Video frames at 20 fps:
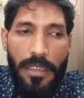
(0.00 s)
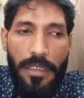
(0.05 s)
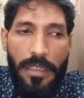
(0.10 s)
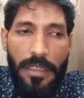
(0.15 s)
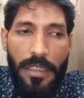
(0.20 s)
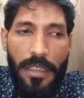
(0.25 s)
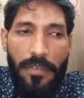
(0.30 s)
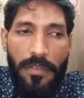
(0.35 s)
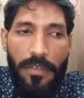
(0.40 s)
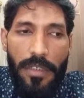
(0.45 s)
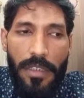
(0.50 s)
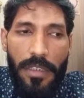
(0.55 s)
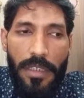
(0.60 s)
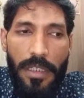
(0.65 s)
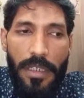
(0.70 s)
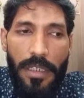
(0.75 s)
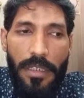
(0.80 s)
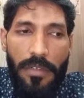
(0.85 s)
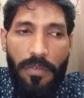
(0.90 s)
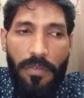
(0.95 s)
in the way
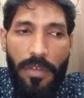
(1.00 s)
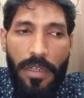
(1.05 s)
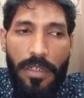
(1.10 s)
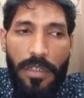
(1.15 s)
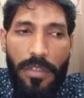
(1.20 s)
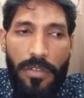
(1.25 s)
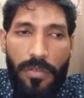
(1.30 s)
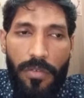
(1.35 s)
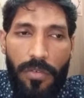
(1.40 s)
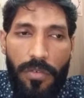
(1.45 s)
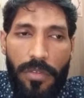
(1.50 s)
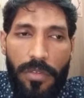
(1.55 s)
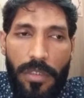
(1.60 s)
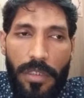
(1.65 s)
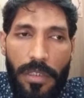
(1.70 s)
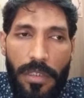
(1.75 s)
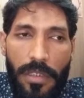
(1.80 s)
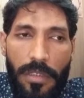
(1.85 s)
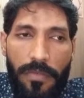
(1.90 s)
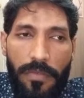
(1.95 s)
that 1 2
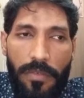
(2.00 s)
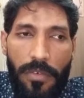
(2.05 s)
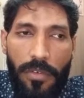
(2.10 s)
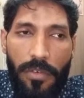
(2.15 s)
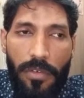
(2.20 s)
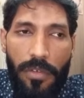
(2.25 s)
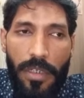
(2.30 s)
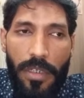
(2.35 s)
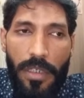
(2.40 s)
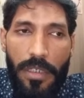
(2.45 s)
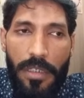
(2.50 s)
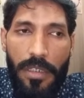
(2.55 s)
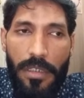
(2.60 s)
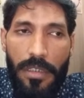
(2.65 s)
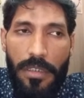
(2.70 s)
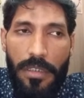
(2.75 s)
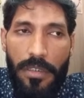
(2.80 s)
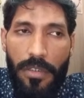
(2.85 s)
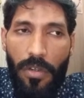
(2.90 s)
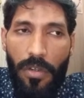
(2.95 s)
3 4
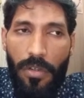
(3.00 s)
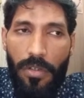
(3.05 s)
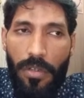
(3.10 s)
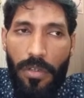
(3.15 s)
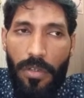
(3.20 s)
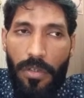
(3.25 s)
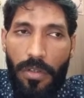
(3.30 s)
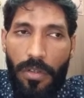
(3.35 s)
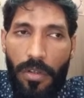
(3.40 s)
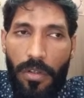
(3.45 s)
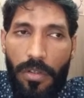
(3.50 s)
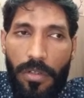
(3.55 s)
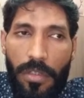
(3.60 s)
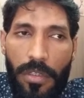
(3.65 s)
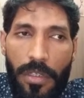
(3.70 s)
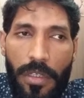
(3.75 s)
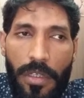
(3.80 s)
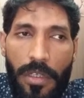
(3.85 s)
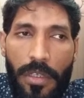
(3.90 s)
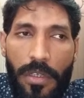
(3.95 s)
dot dot dot,
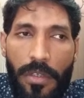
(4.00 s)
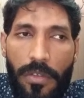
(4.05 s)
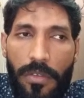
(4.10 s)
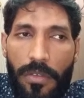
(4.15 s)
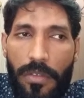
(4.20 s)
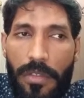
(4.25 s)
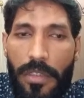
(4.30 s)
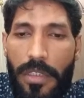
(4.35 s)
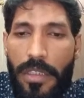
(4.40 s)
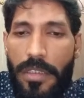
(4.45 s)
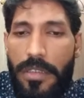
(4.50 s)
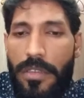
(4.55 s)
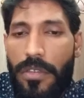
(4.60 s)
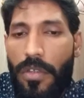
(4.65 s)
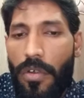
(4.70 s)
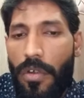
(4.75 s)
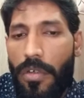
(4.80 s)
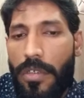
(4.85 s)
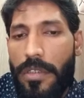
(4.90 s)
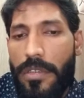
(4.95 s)
so these
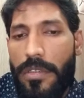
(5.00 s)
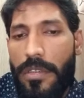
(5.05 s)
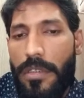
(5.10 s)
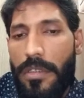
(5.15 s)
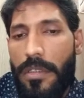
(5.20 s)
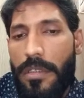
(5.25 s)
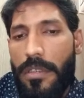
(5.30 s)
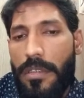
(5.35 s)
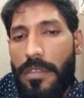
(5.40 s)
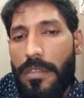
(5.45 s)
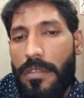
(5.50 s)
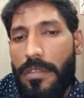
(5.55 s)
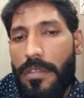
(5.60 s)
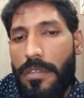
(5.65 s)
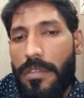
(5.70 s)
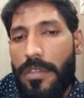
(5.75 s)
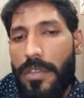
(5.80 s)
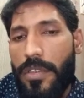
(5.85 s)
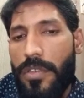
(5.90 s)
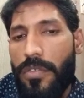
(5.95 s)
dots
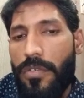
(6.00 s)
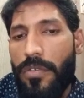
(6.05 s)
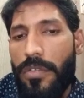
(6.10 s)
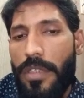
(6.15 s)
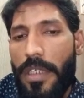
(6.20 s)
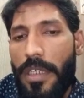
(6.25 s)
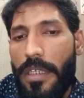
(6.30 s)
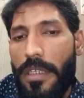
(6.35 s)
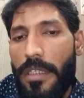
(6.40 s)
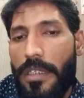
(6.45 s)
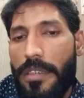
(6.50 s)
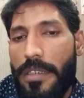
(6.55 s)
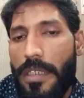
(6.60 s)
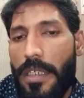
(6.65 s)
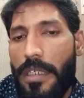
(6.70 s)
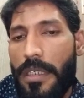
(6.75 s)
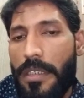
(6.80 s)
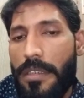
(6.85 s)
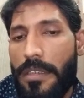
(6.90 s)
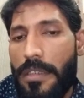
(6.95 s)
show that the
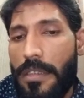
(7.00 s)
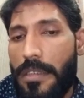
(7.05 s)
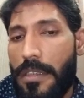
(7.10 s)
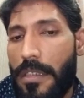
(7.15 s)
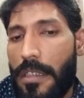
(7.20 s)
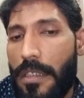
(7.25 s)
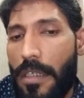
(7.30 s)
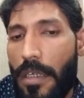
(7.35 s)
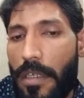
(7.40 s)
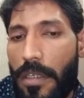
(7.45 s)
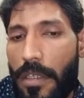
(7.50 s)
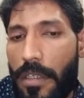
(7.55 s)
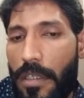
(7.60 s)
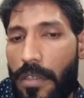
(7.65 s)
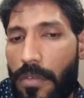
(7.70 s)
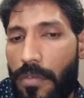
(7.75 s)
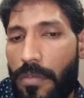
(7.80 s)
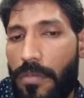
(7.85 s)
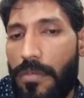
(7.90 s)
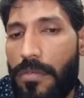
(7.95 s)
set is still
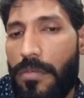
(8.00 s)
continuing,